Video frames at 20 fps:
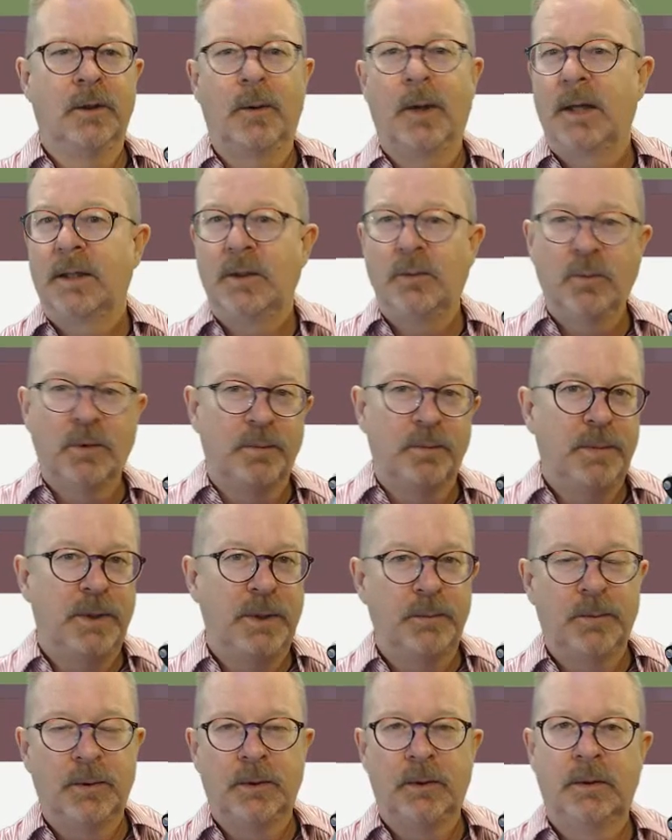interacting with
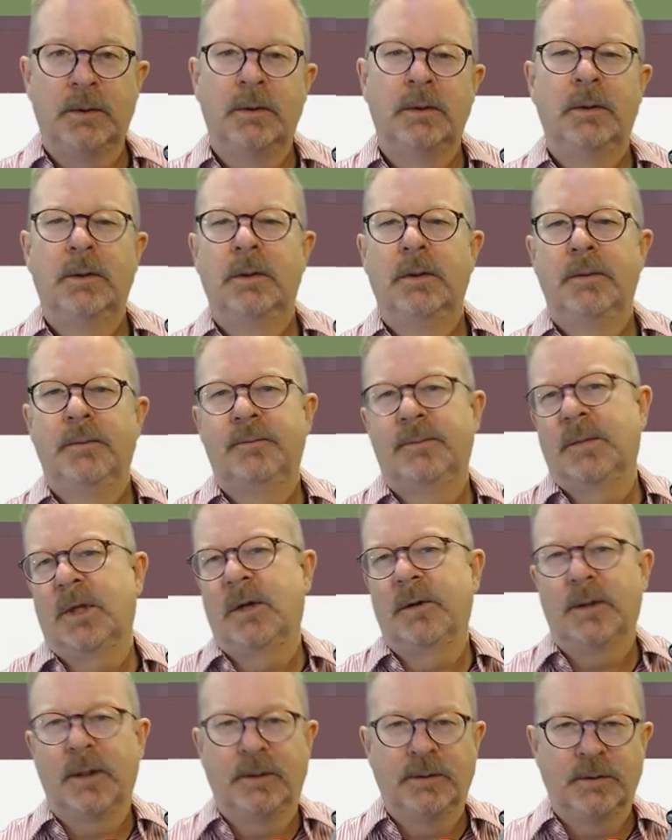people,
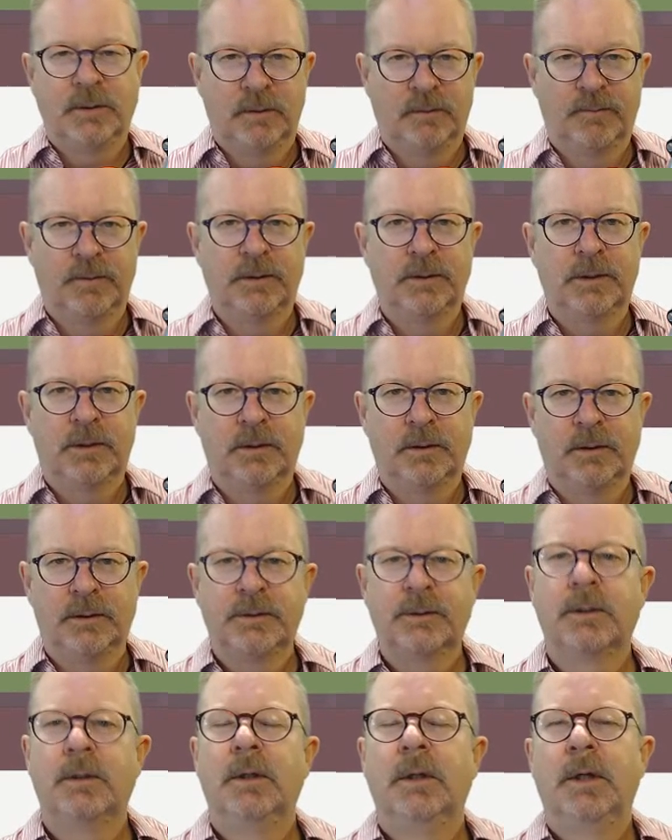all kinds of different
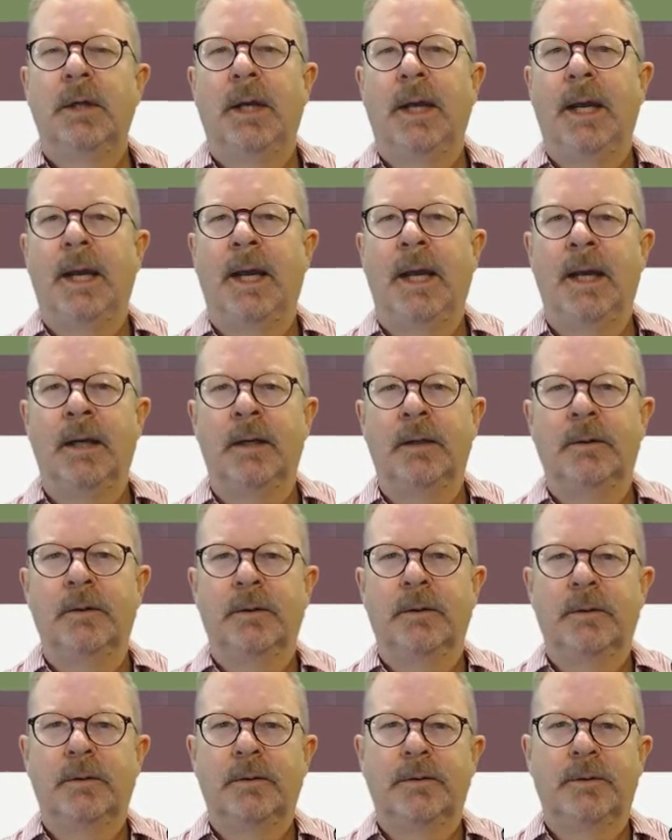skills.
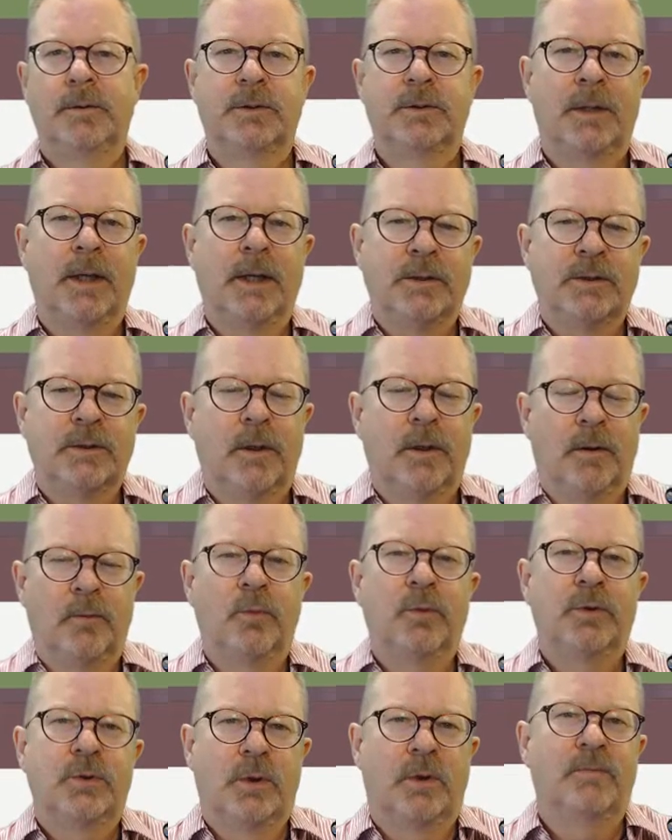And so that's
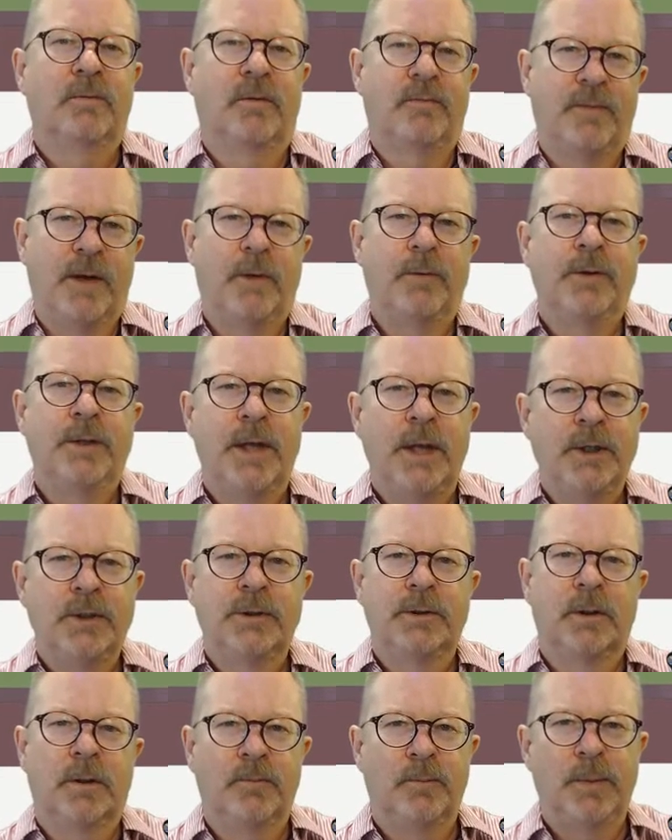a sort of a
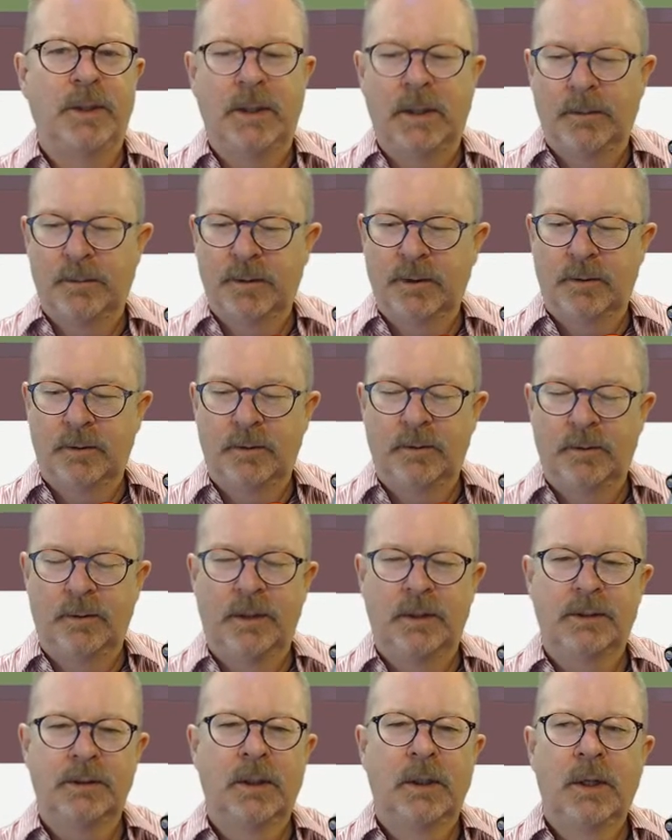foundation of being able to do
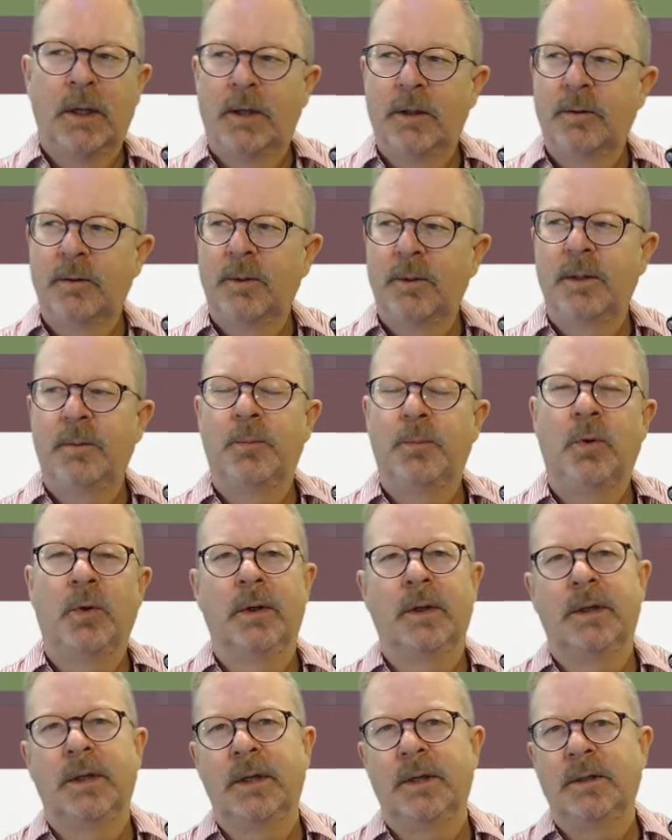this. Another really
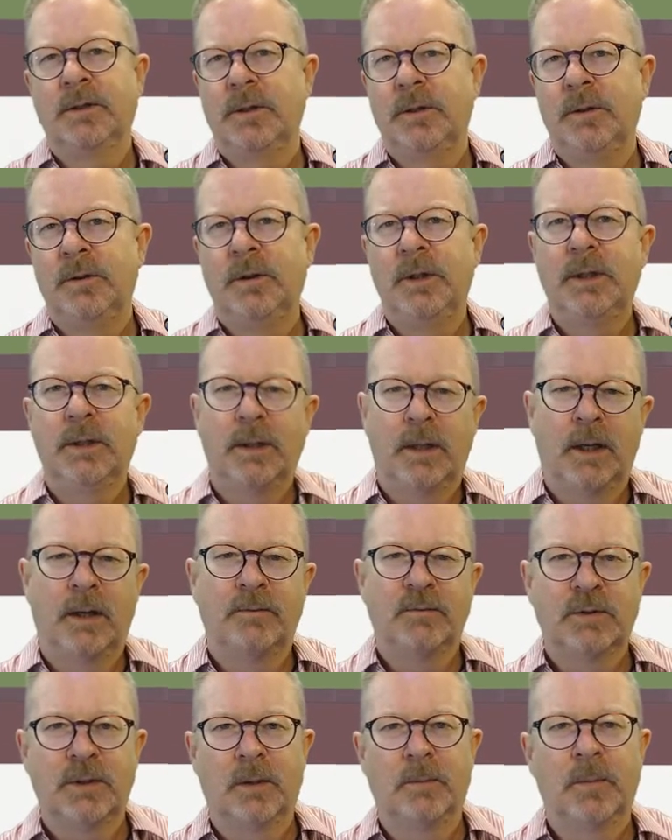important thing is that you need to
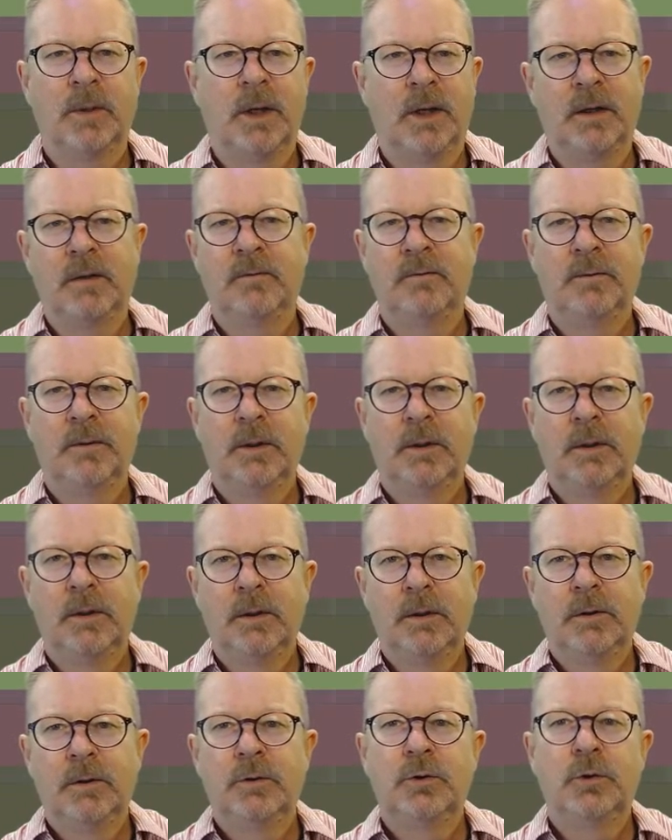have some kind of
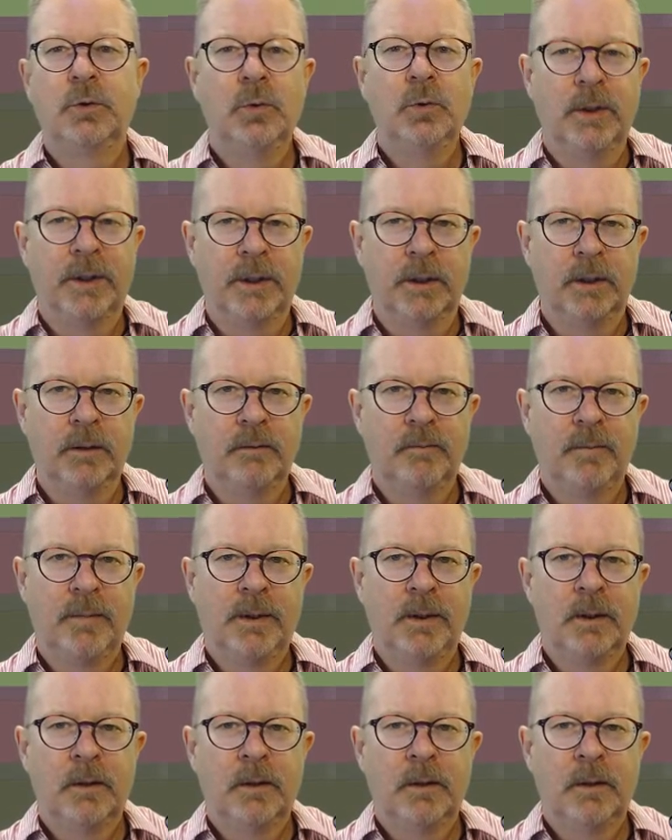tooling